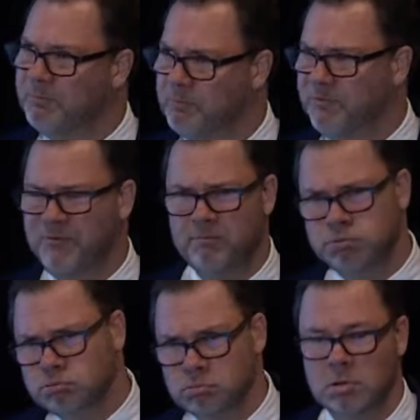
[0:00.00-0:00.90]
a
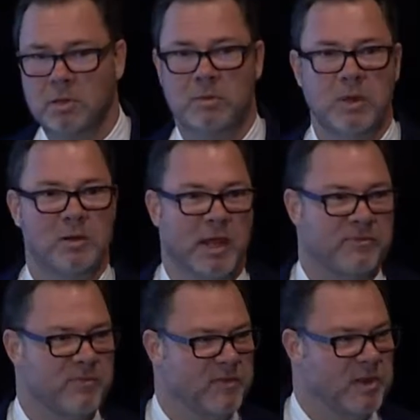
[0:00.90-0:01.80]
little less
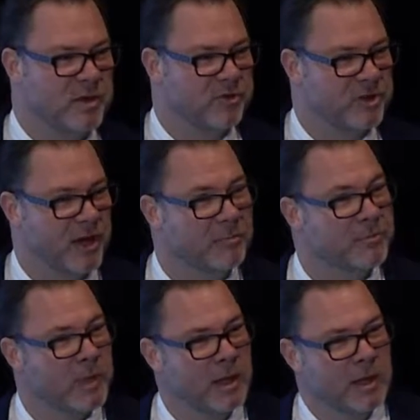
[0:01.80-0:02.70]
than 15 years ago,
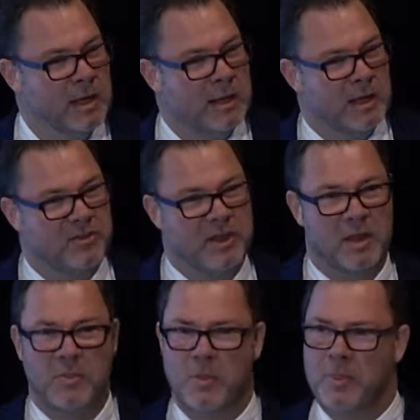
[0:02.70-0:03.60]
they
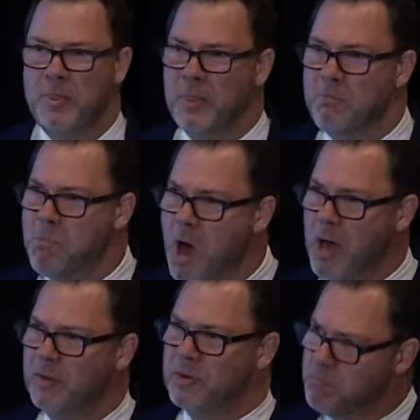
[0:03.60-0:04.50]
said the
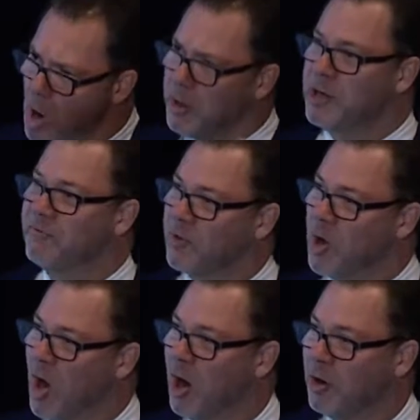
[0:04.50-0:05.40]
market
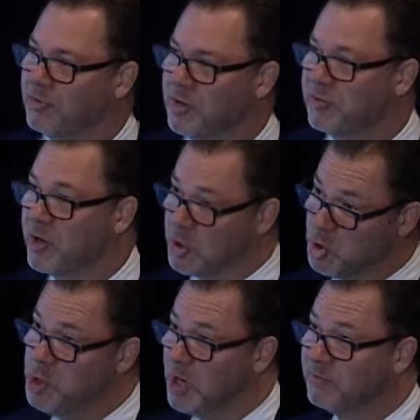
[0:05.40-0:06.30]
for cars is going to
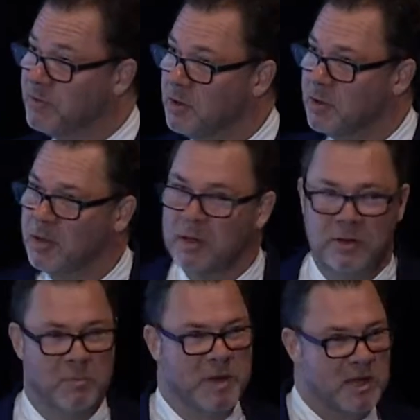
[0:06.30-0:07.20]
shift
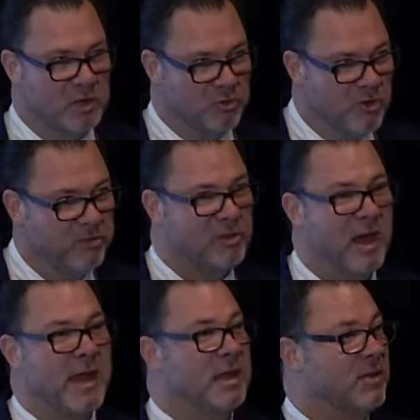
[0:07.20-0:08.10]
to be just
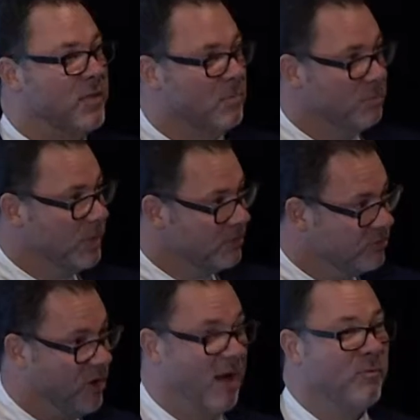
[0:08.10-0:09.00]
like the
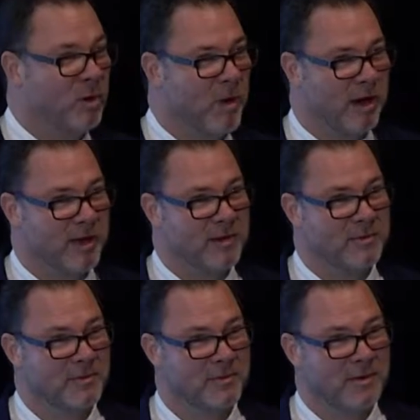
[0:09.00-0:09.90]
software market.
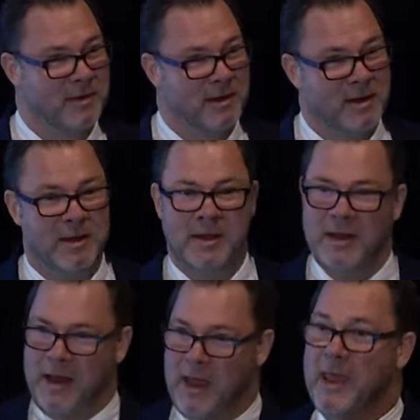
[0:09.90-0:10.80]

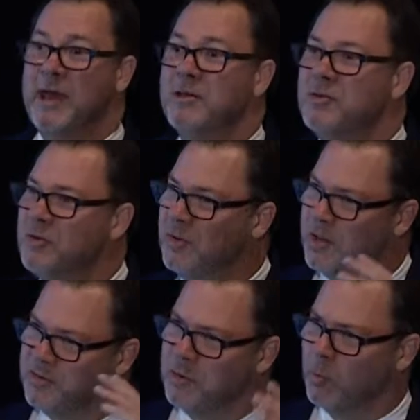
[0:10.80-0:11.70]
And
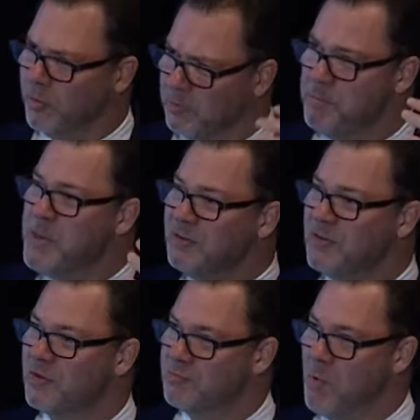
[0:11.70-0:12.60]
they said the
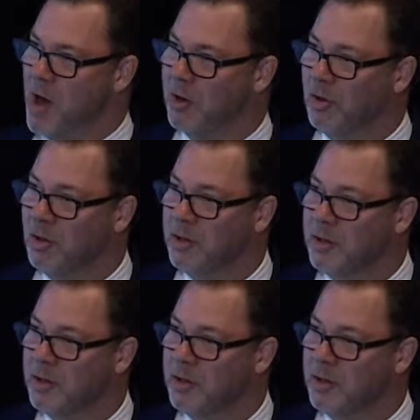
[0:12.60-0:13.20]
business model